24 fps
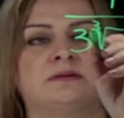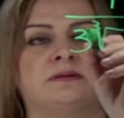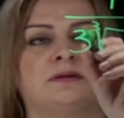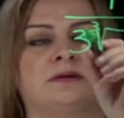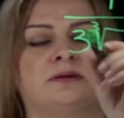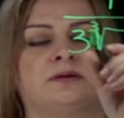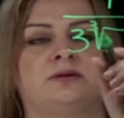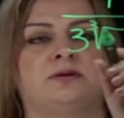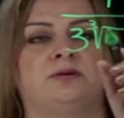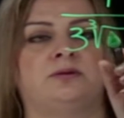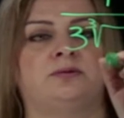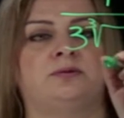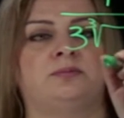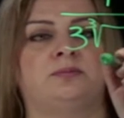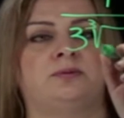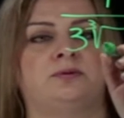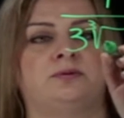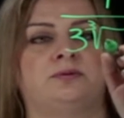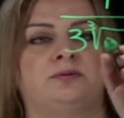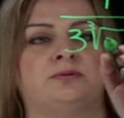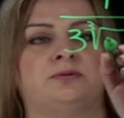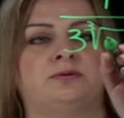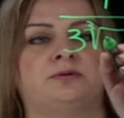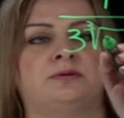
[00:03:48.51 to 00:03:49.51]
the cube
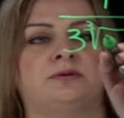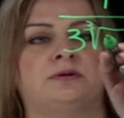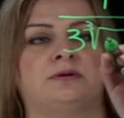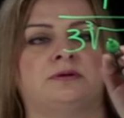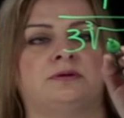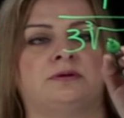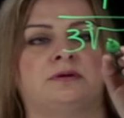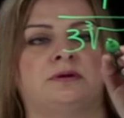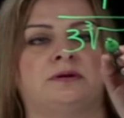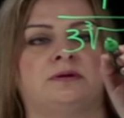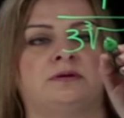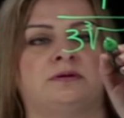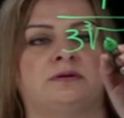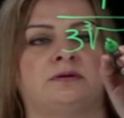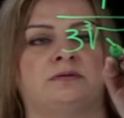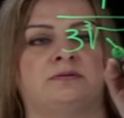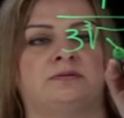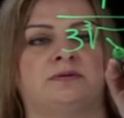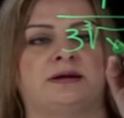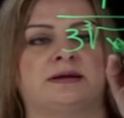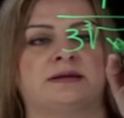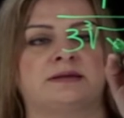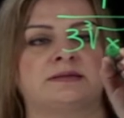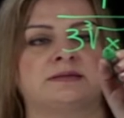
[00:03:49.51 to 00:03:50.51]
root of
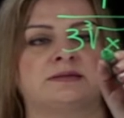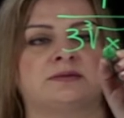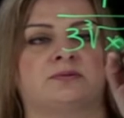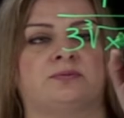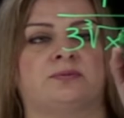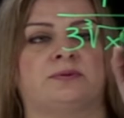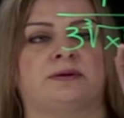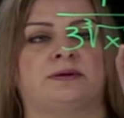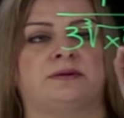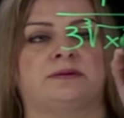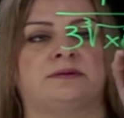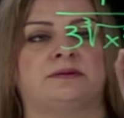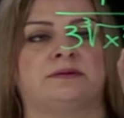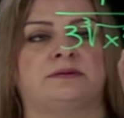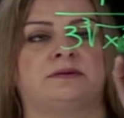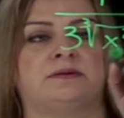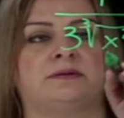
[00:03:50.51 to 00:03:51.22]
x squared.